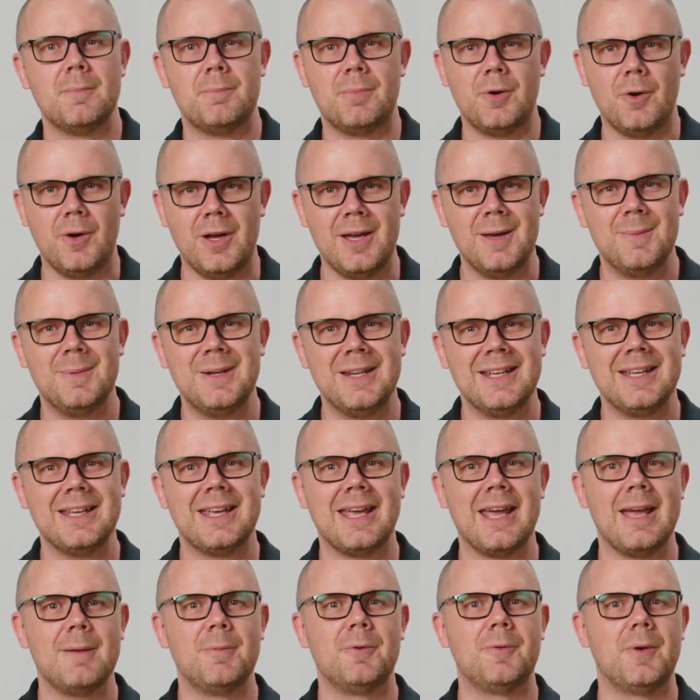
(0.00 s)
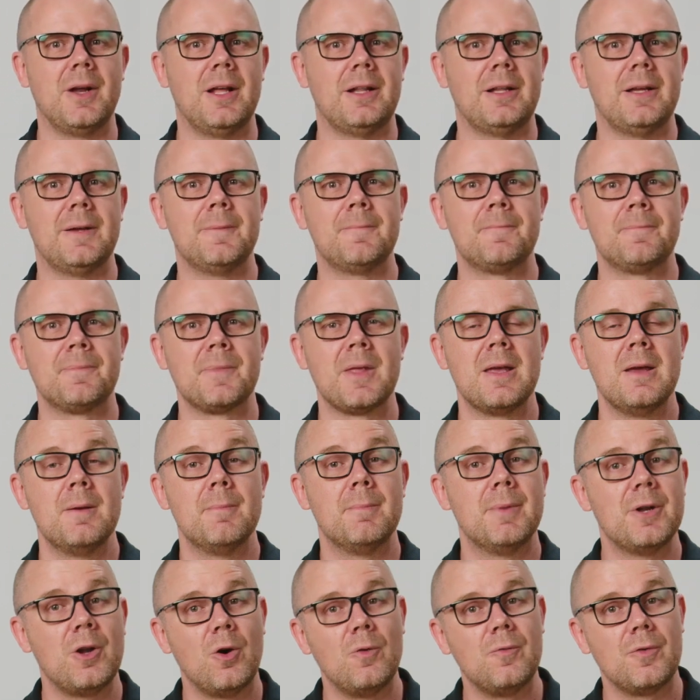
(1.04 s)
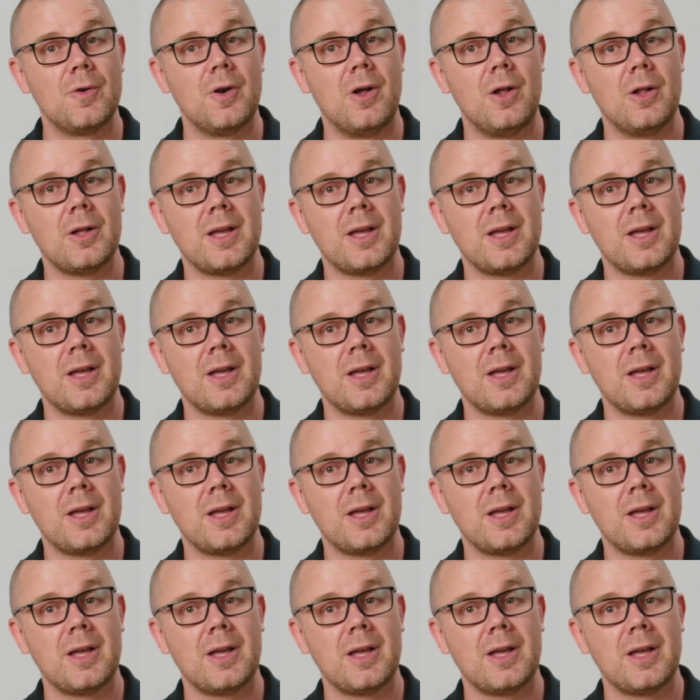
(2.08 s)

prohibiting cable railing, but overall,